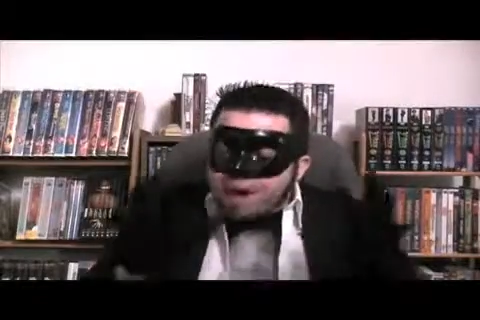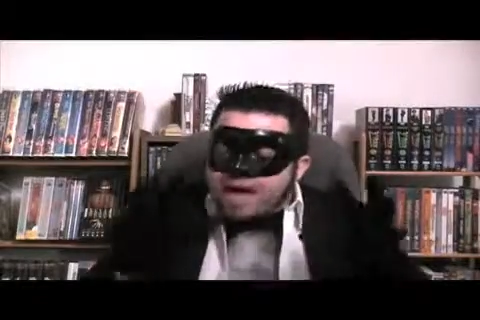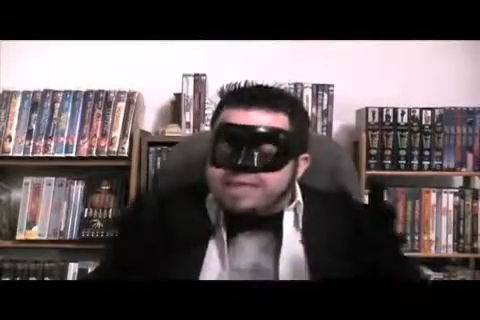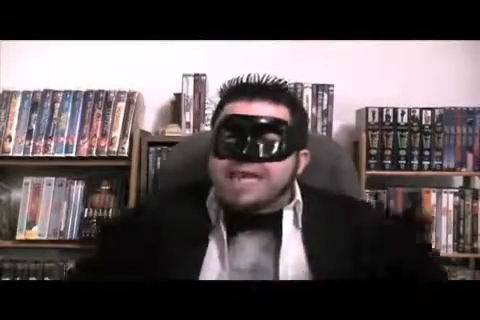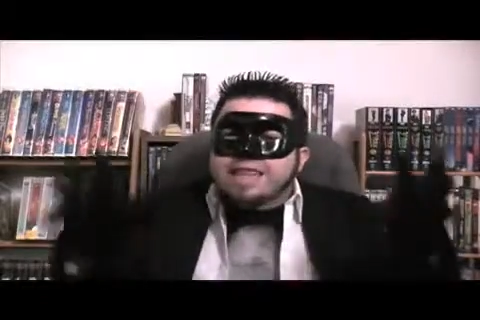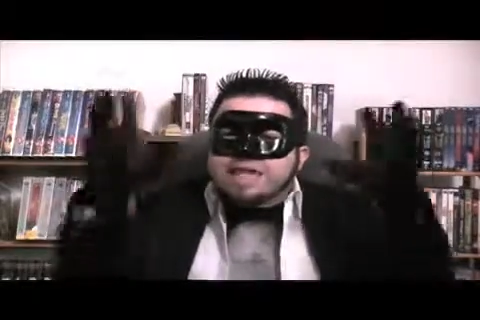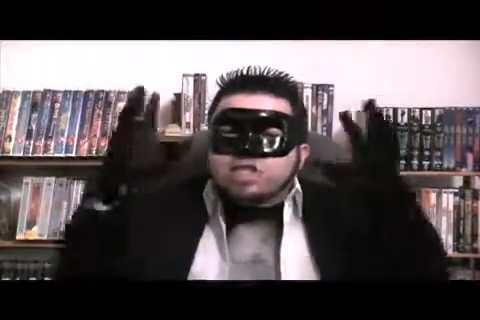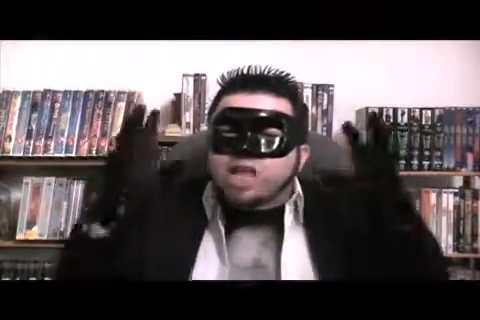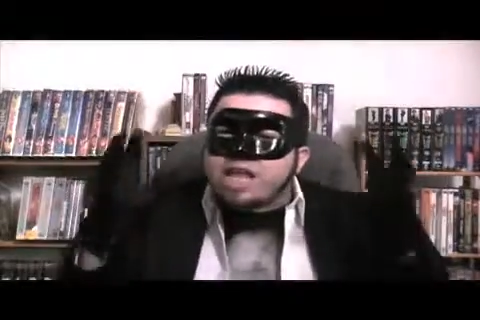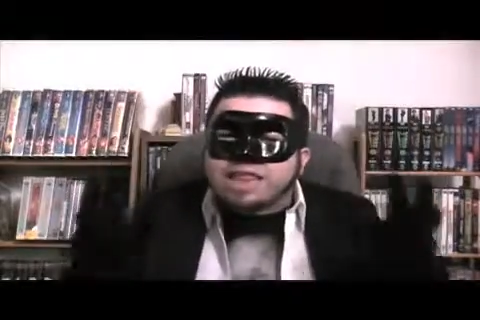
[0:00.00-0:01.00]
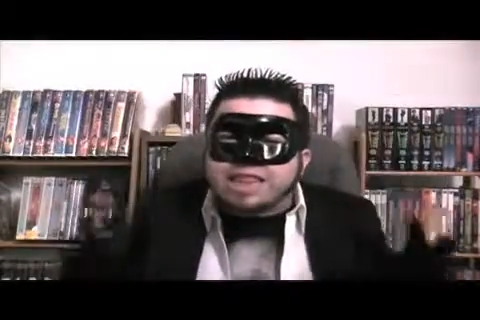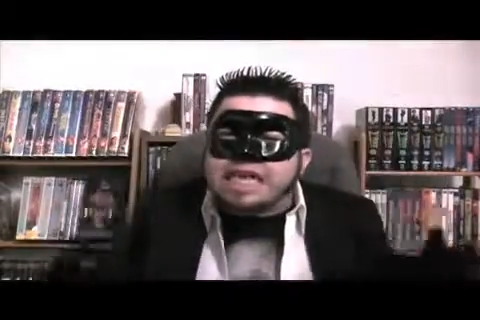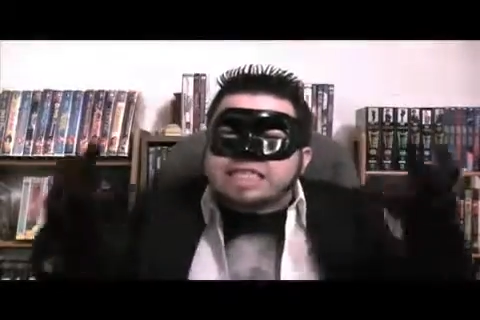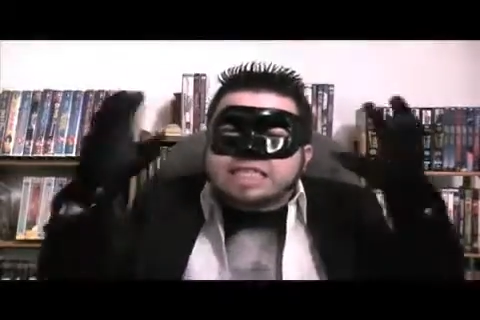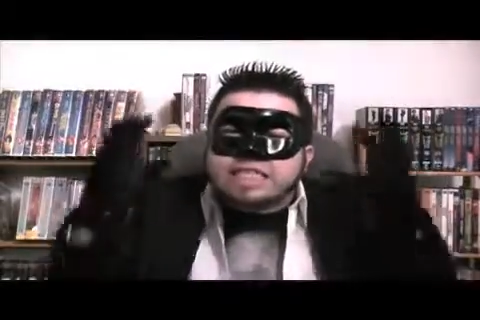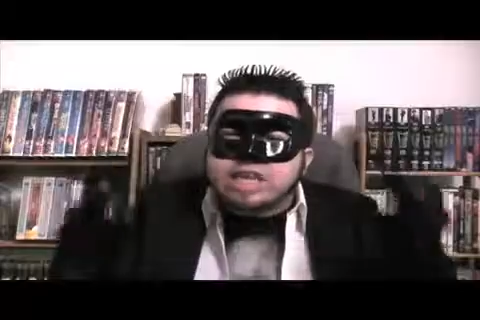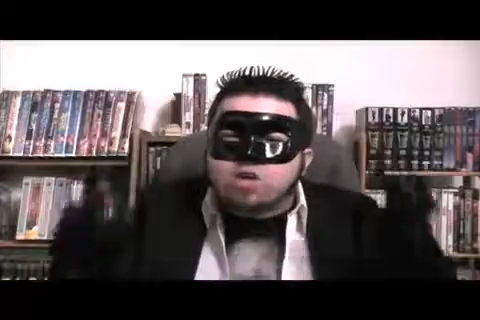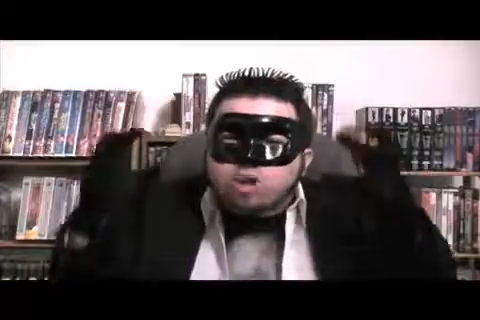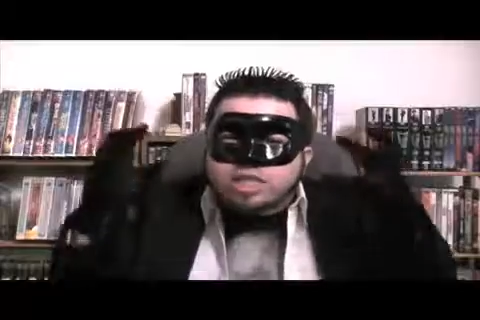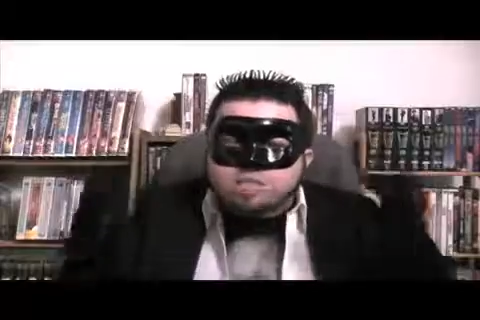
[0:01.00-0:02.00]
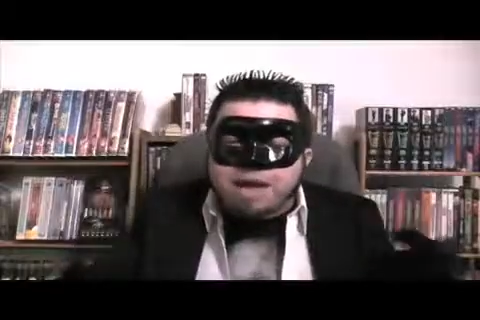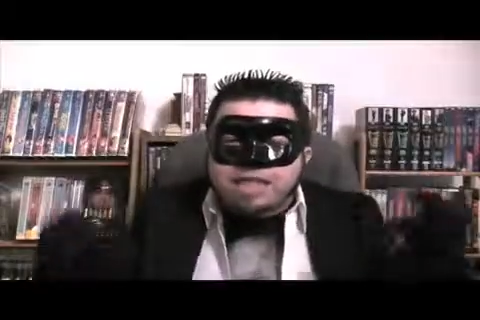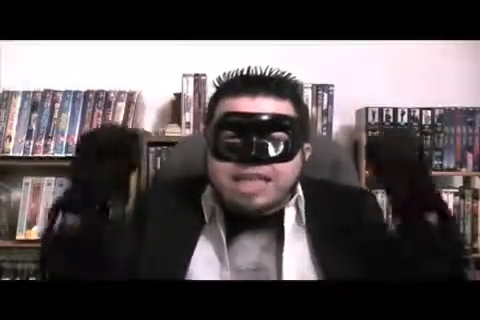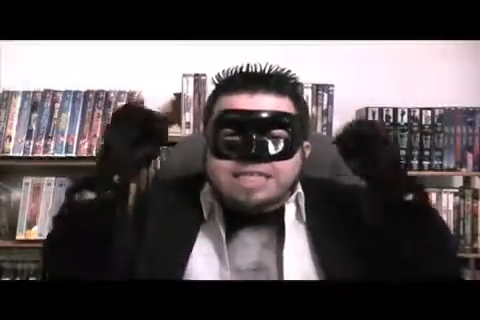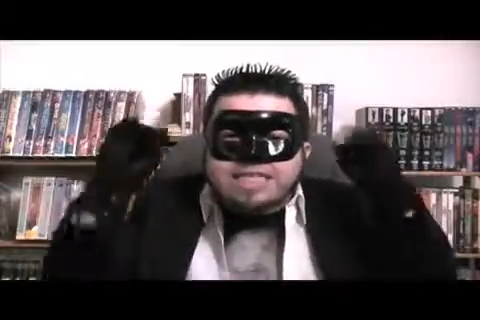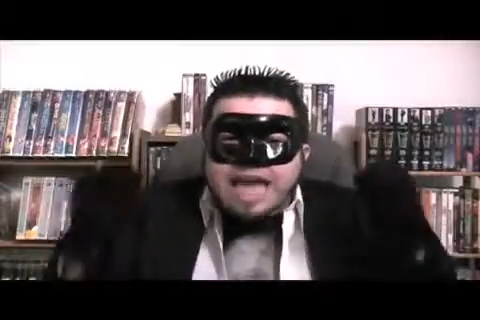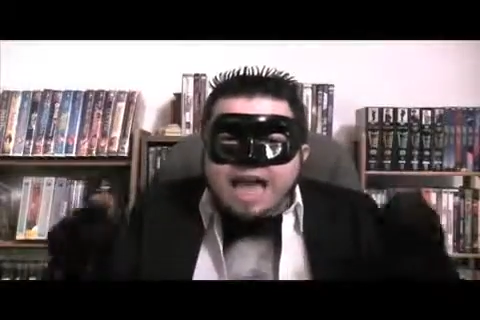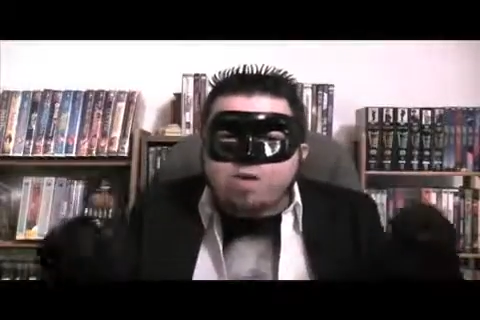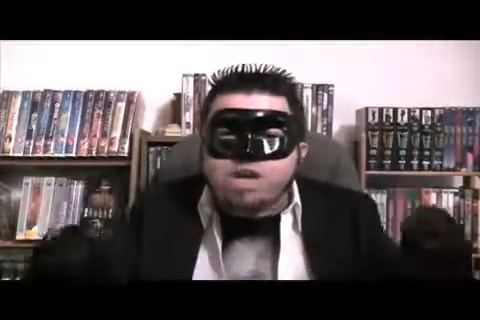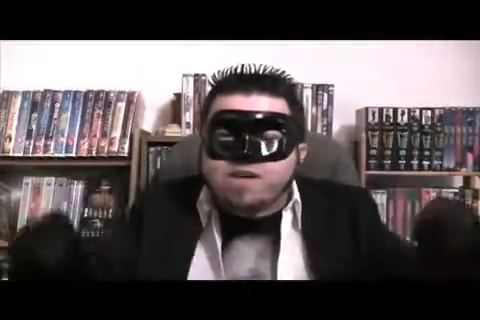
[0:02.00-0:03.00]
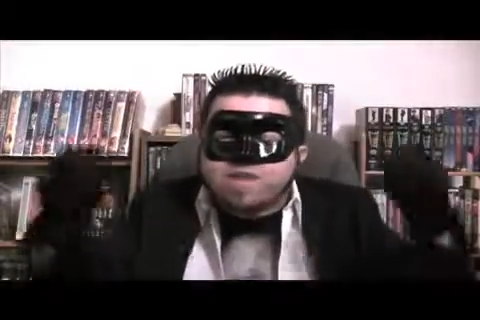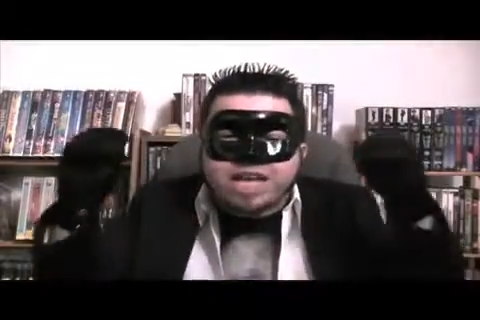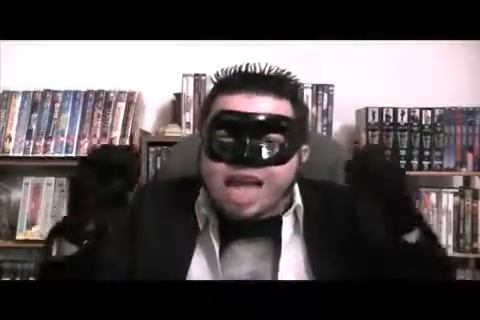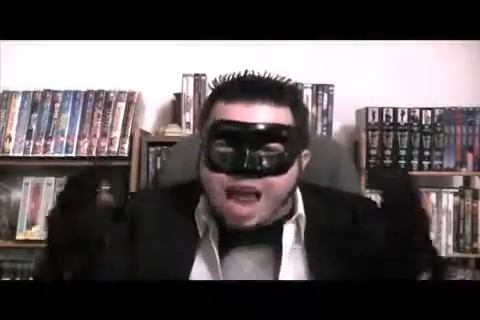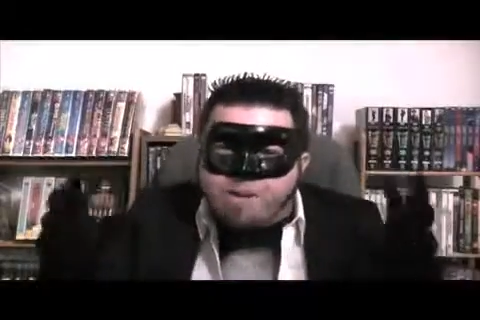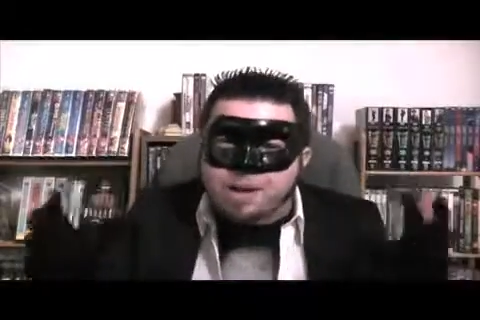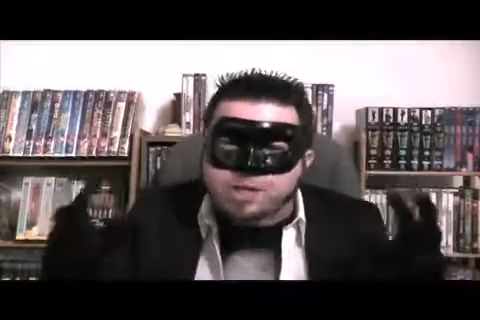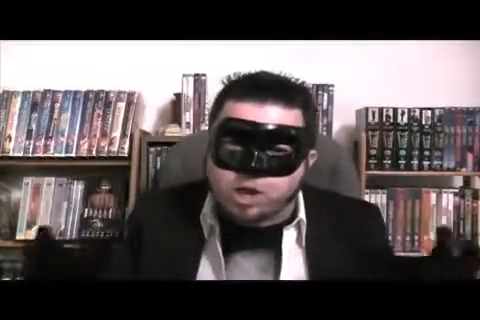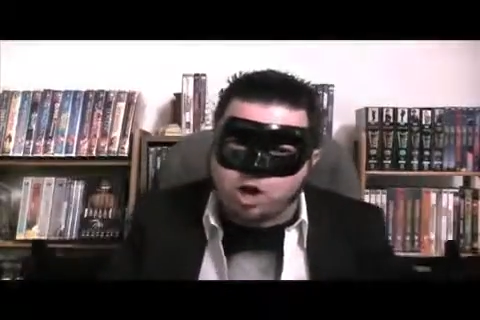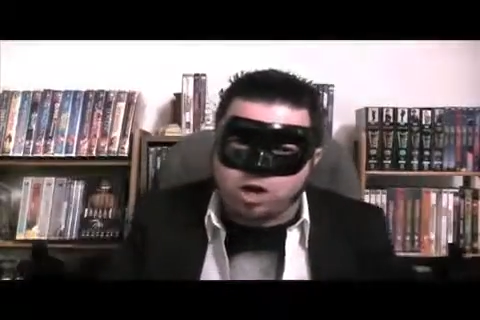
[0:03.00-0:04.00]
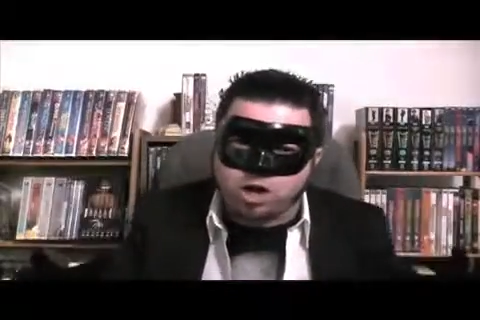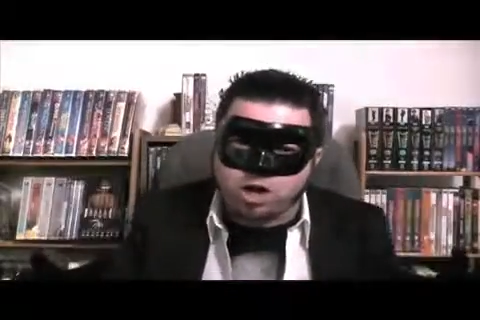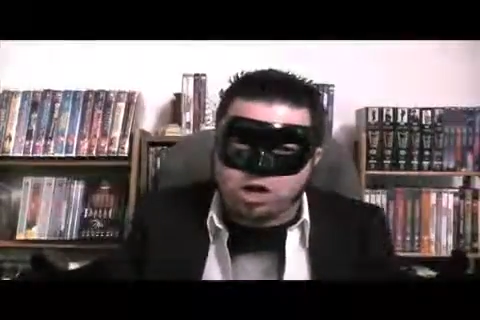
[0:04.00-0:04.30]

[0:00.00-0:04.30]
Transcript: But they should at least still respect the integrity of the character.